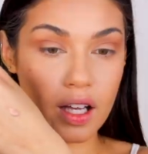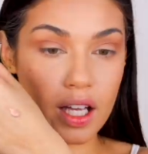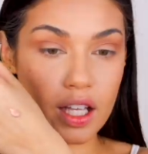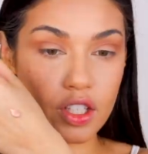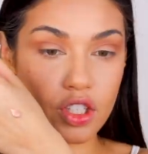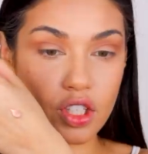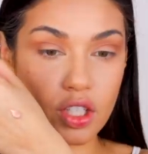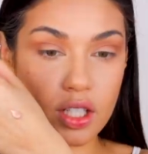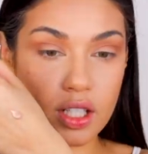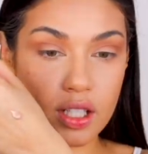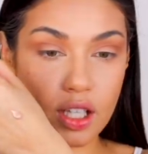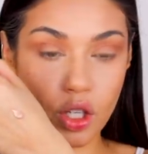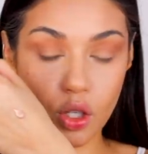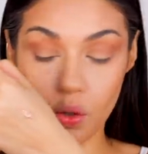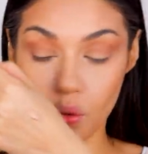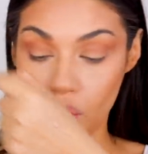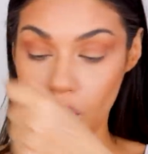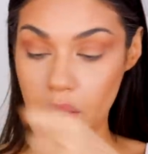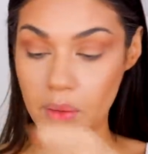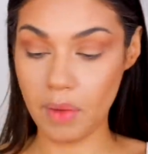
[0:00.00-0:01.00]
it's just a
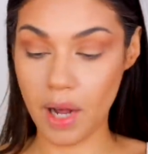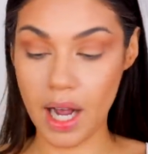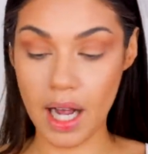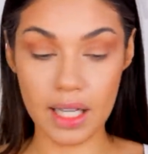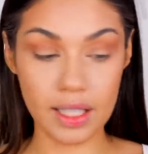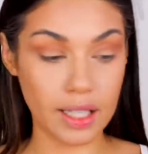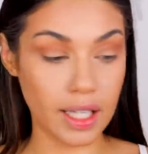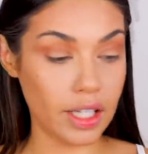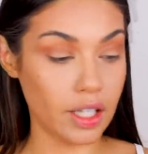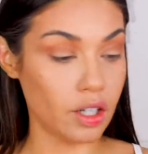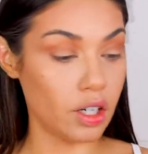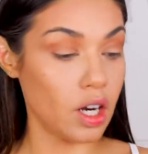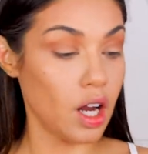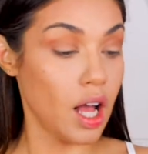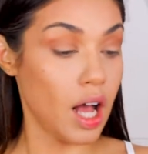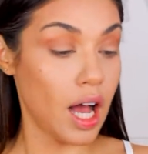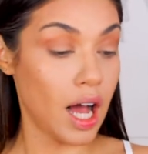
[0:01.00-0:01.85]
cream highlighter.